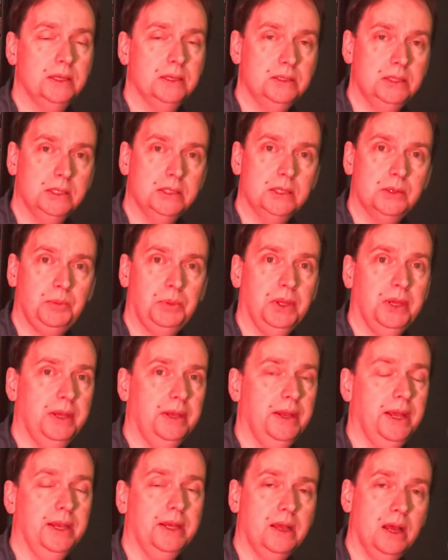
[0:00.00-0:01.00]

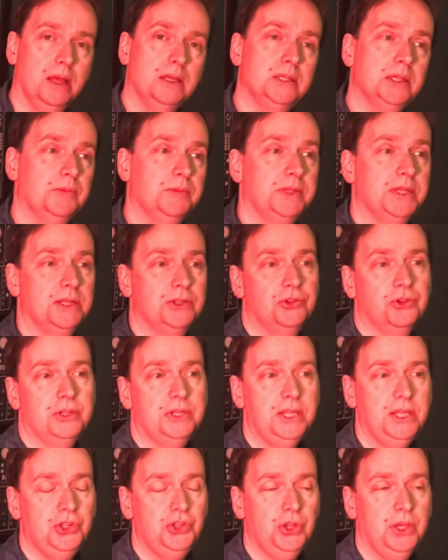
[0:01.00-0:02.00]
discipline, and concepts that you're
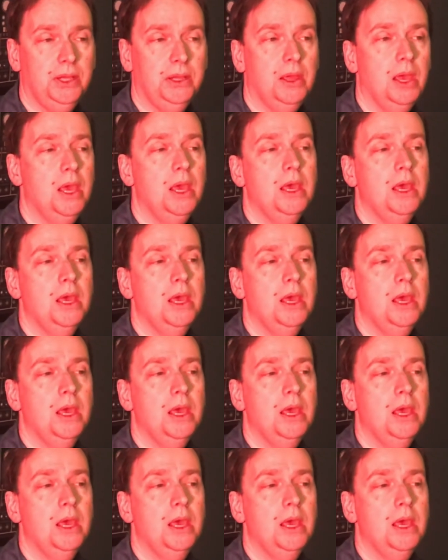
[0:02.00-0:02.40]
teaching.